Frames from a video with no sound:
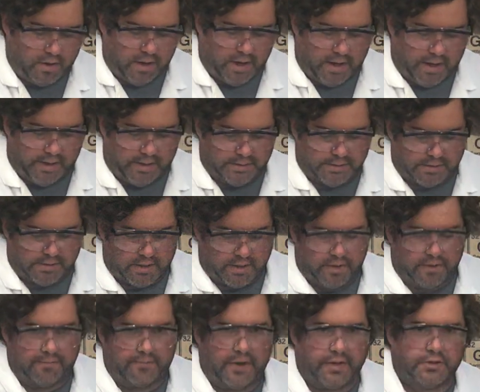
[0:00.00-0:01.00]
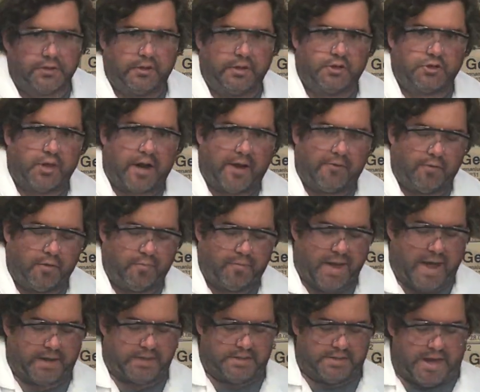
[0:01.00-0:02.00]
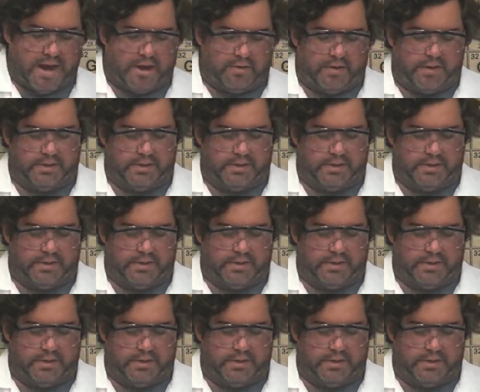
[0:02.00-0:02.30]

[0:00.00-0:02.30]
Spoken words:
and it's going to eventually travel back down